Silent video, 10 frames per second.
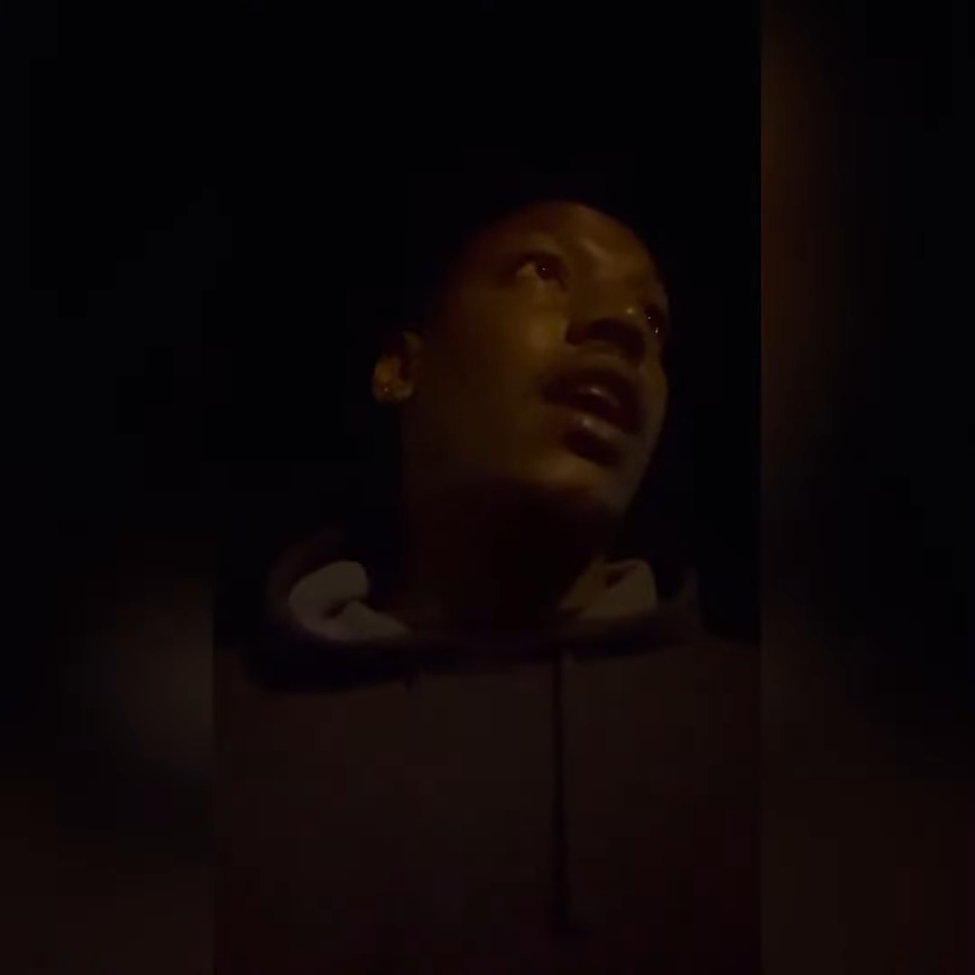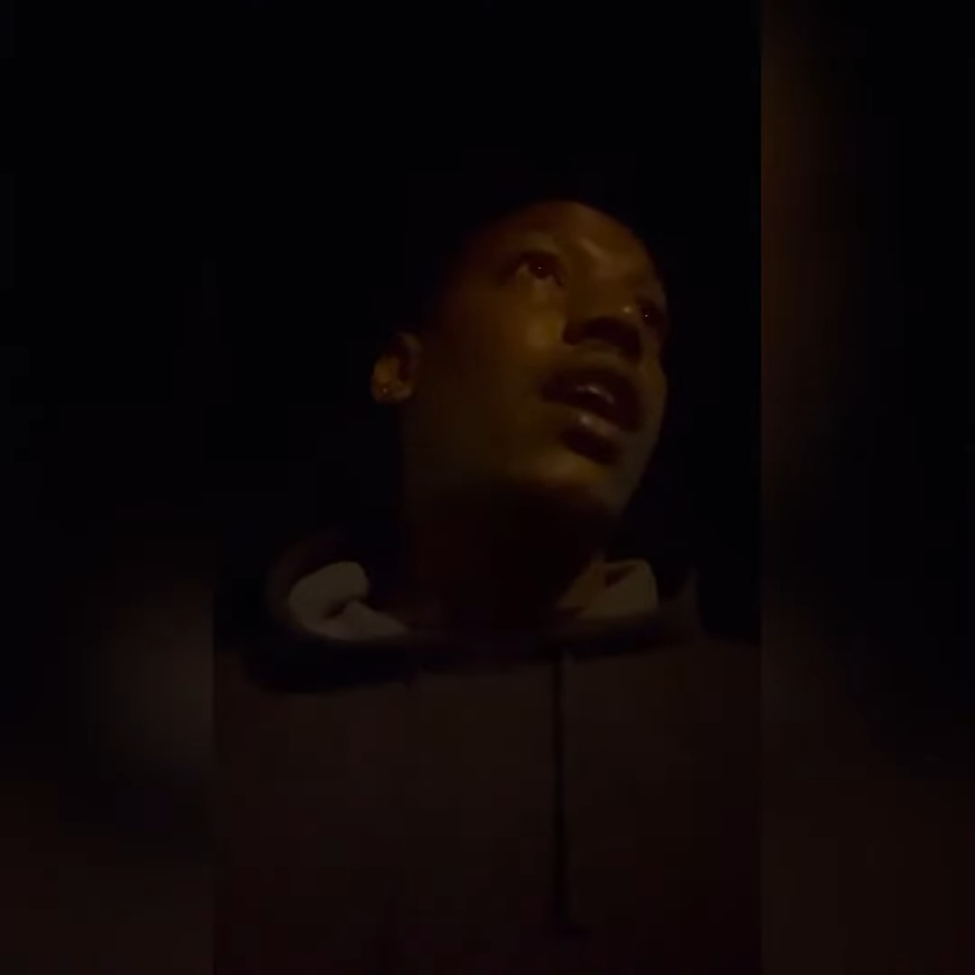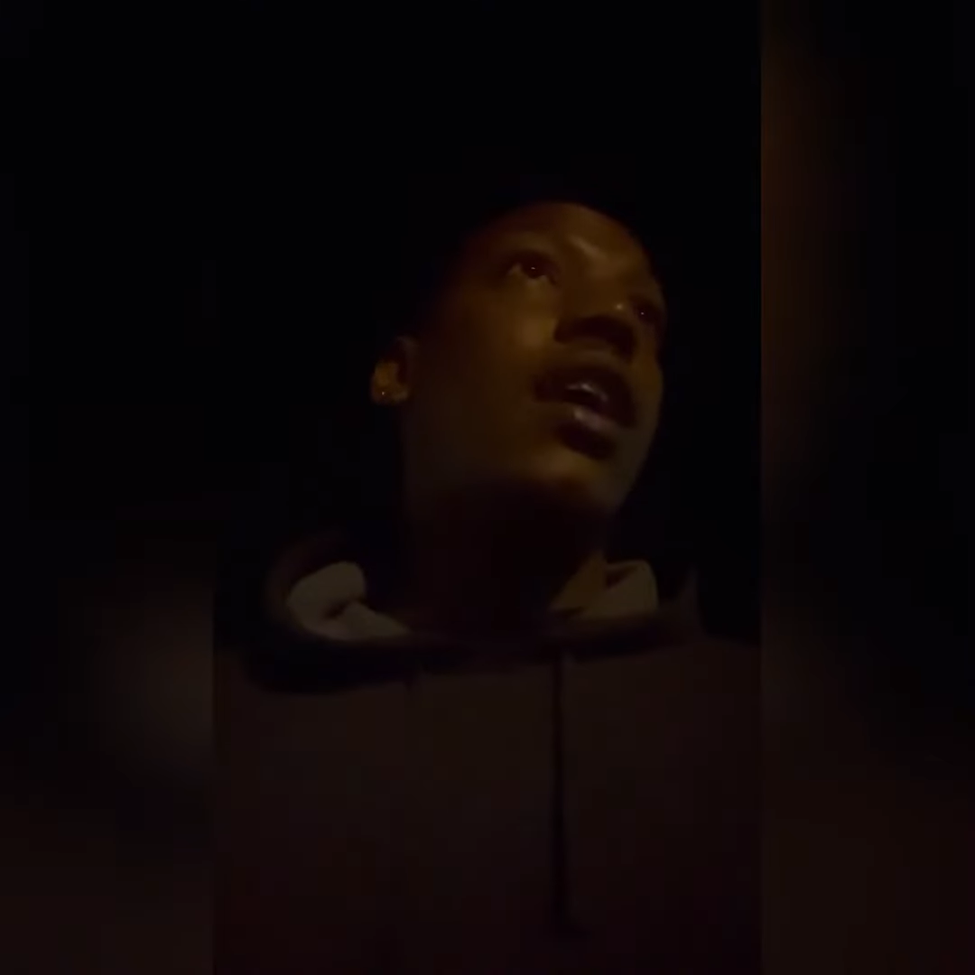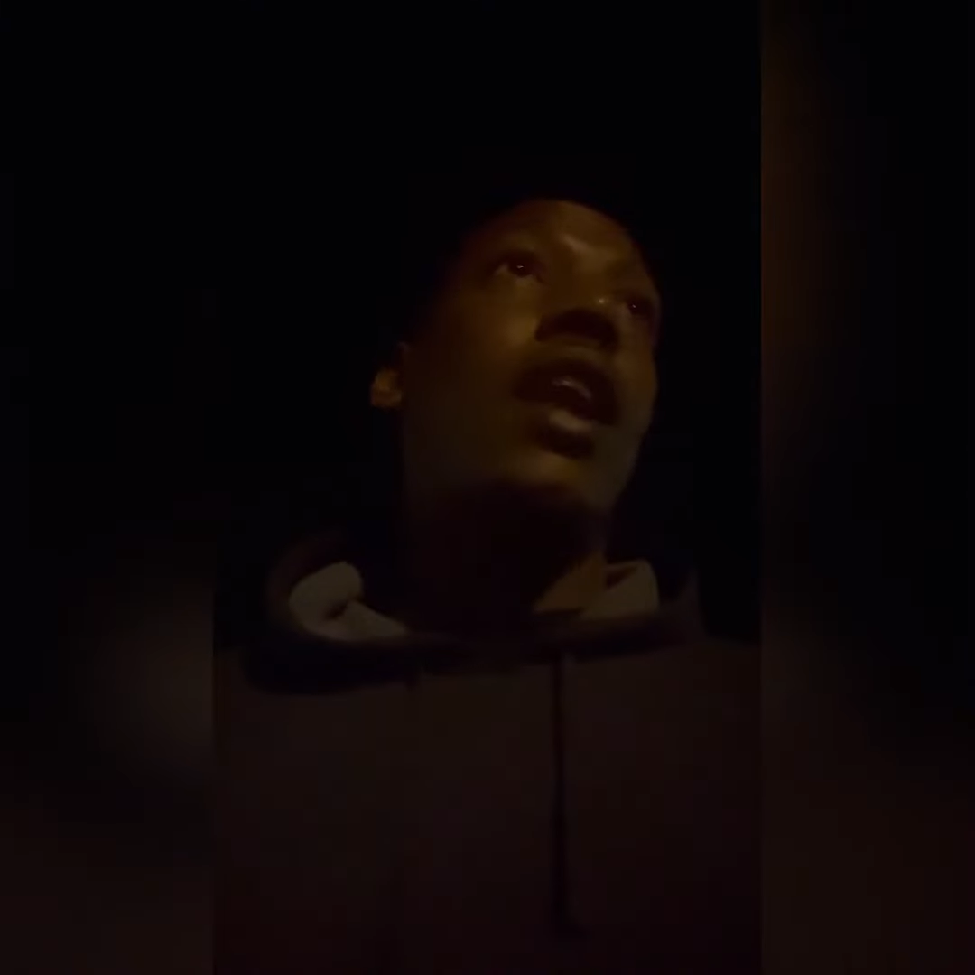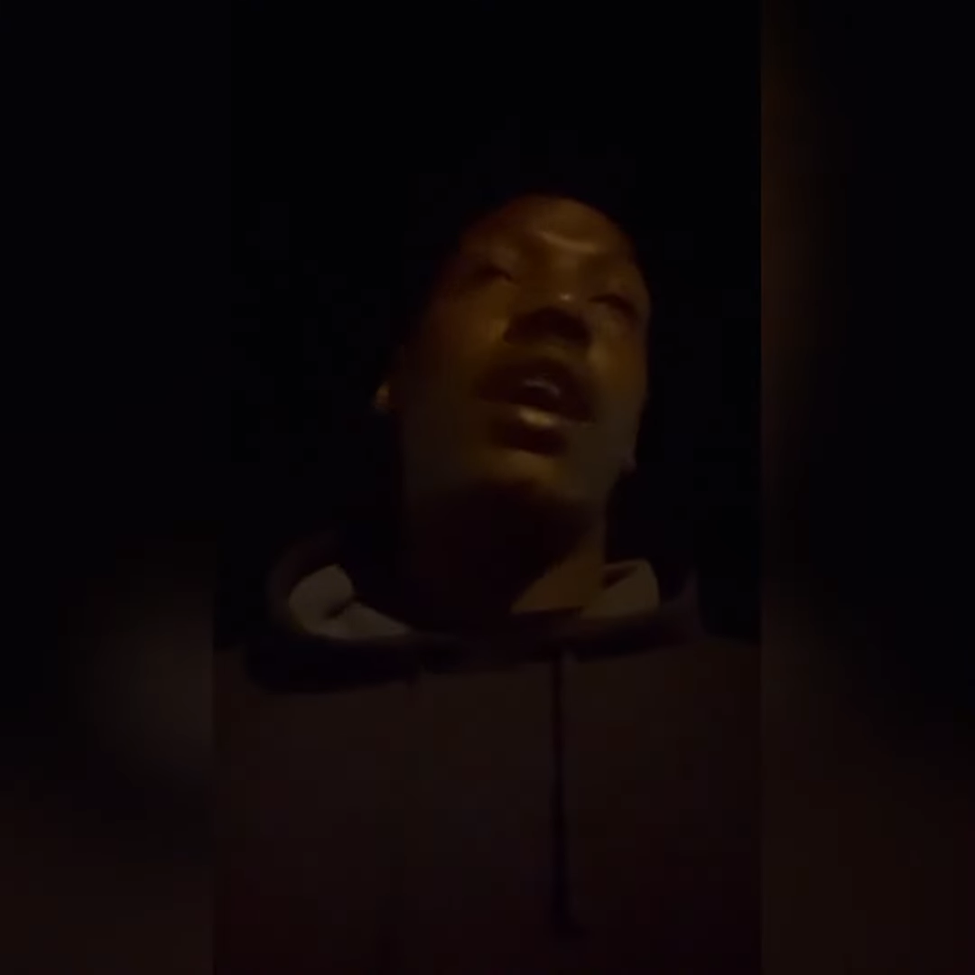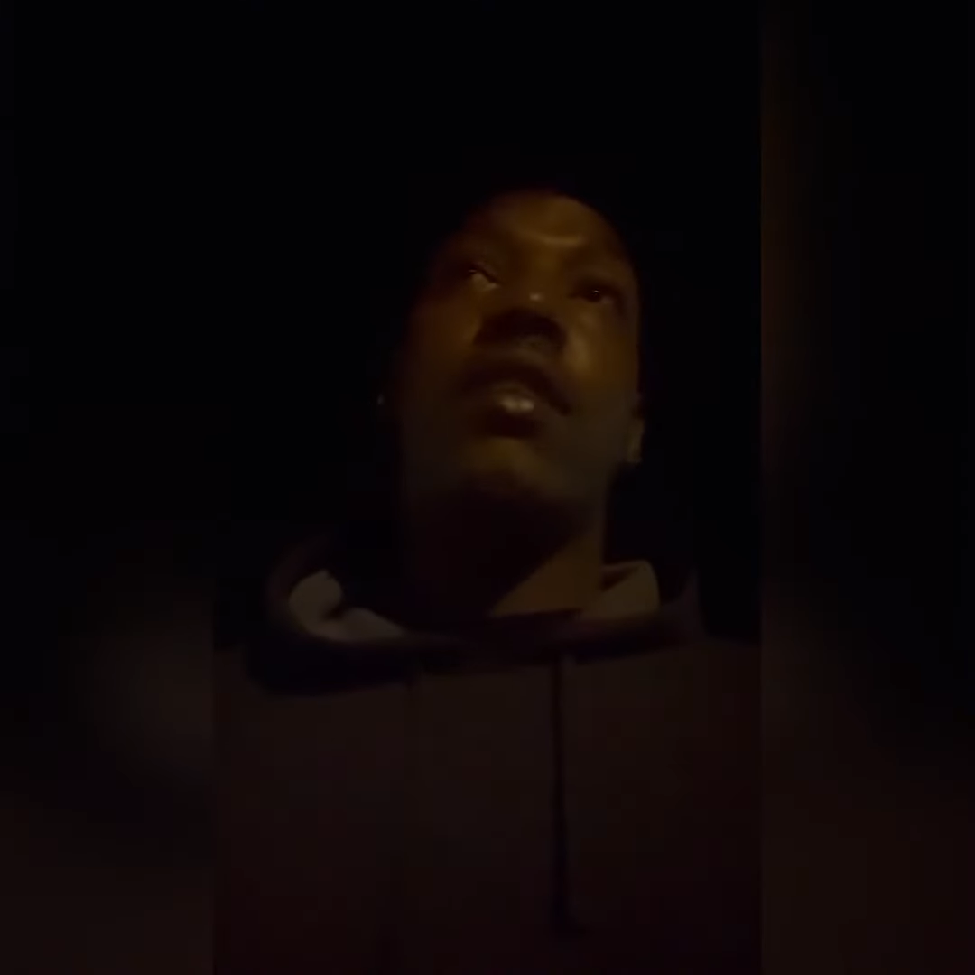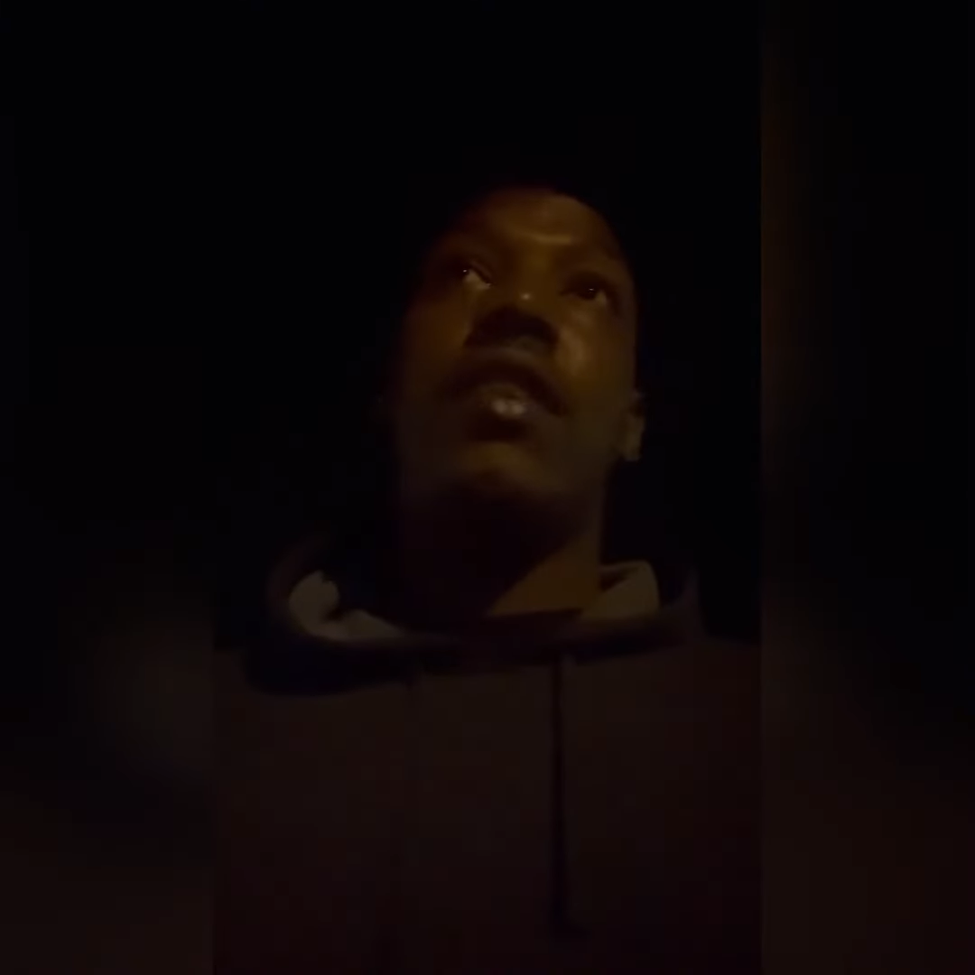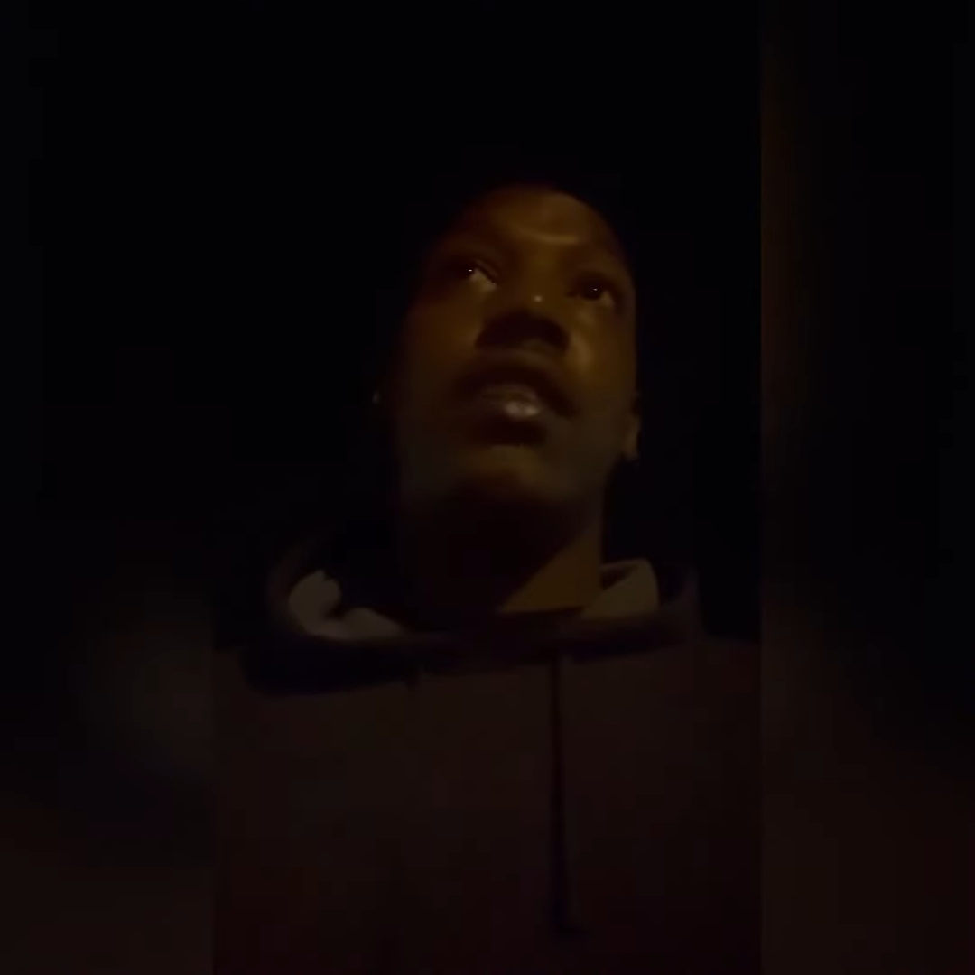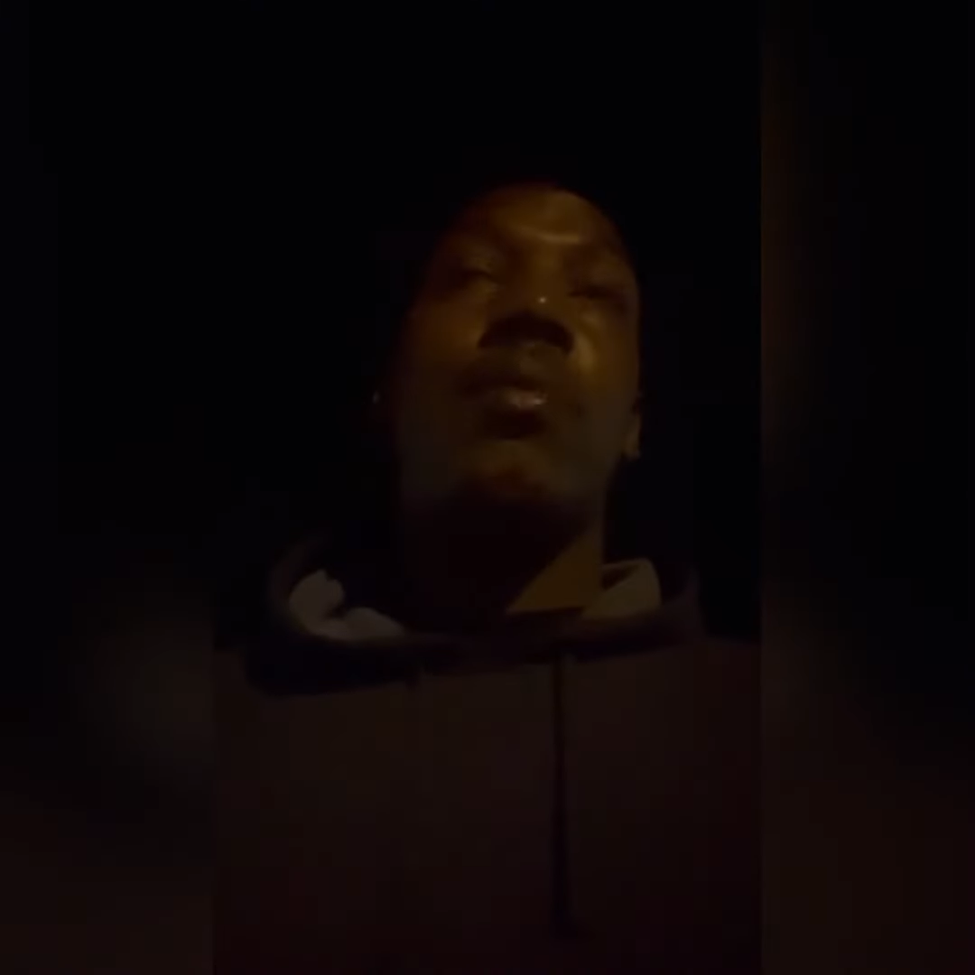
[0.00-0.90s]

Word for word: Uh, like I said,